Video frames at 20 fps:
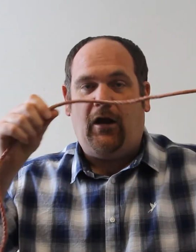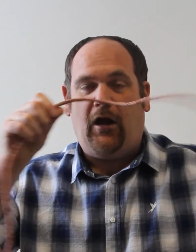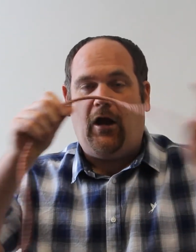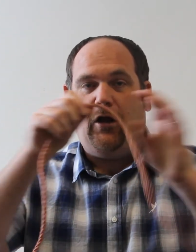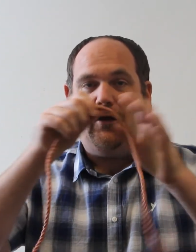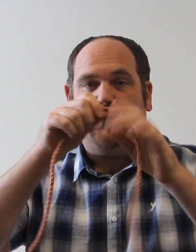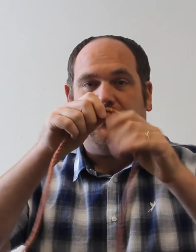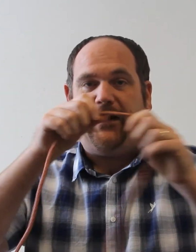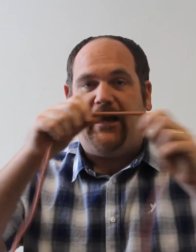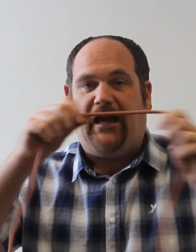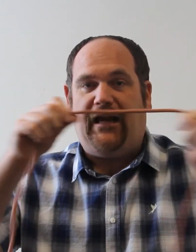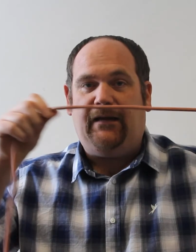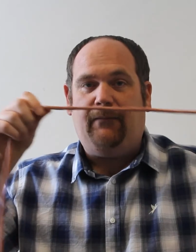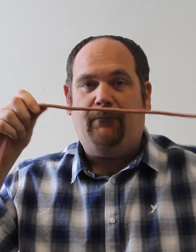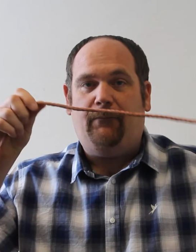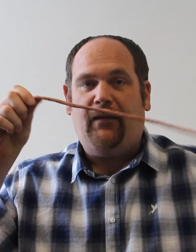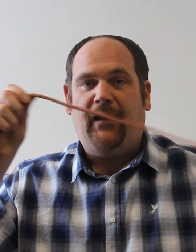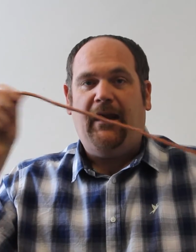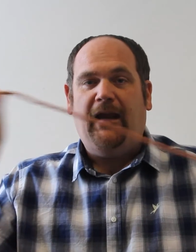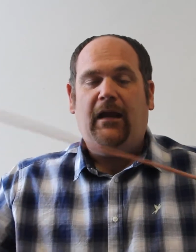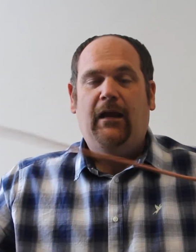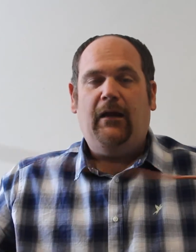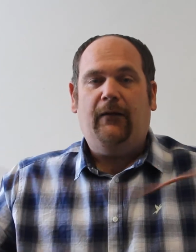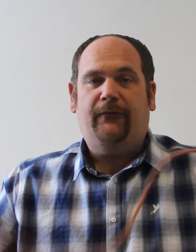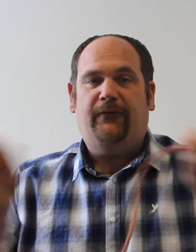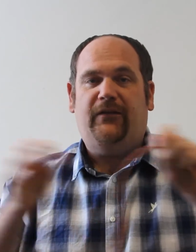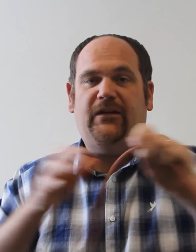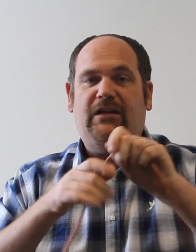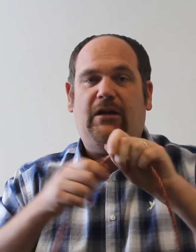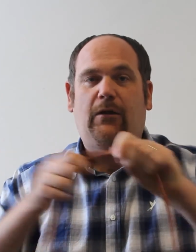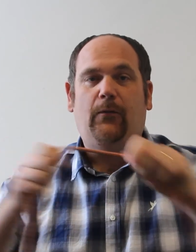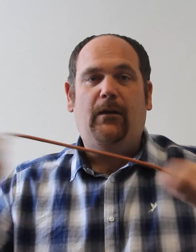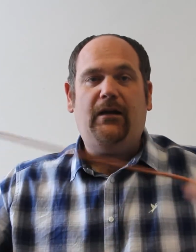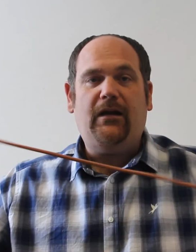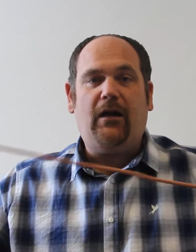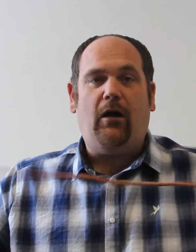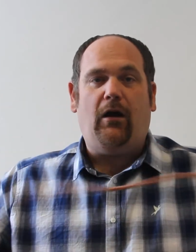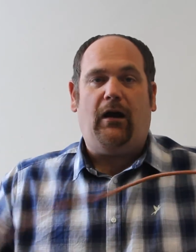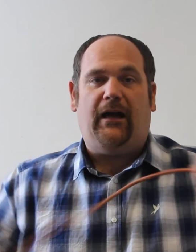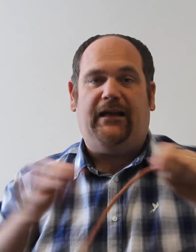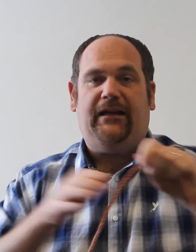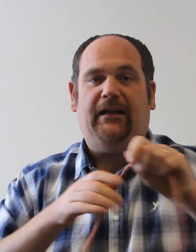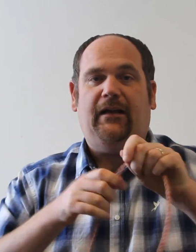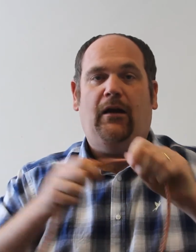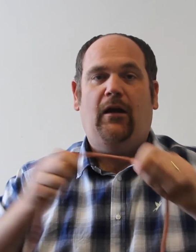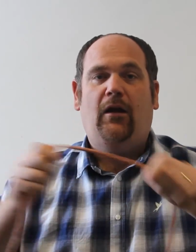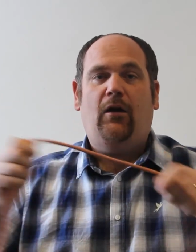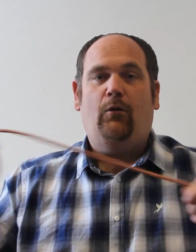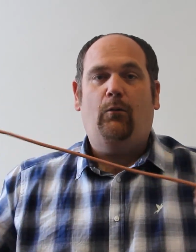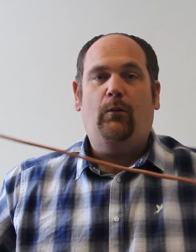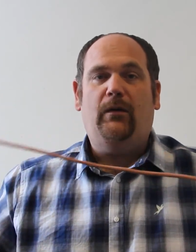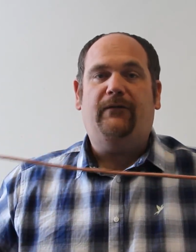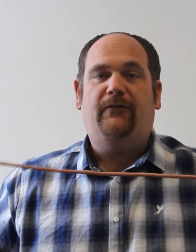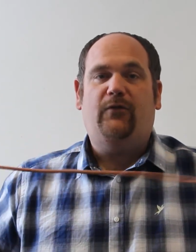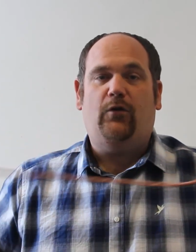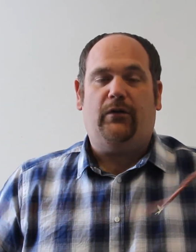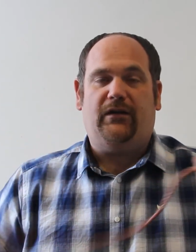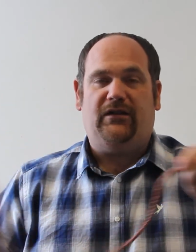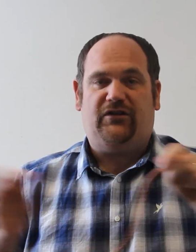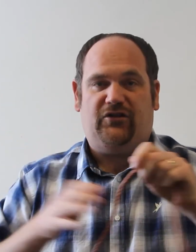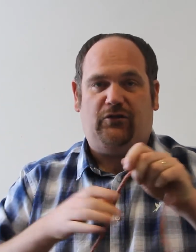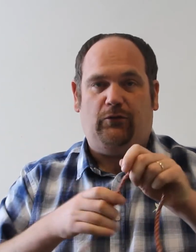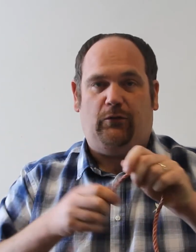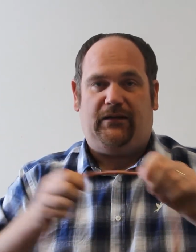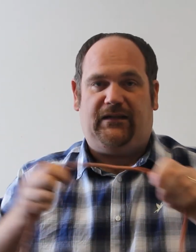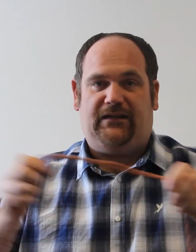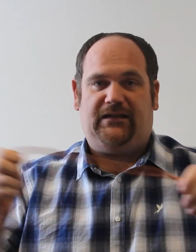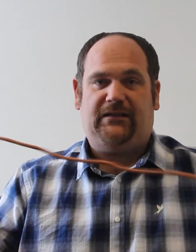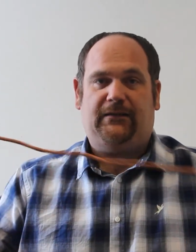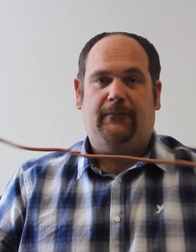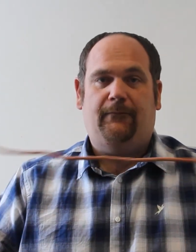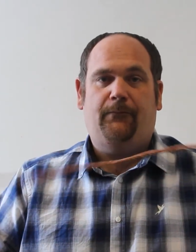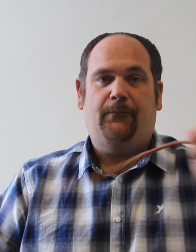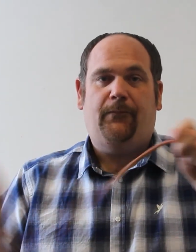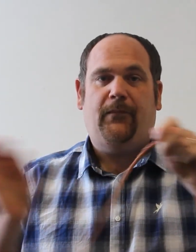Okay? For you and I, we've got a choice.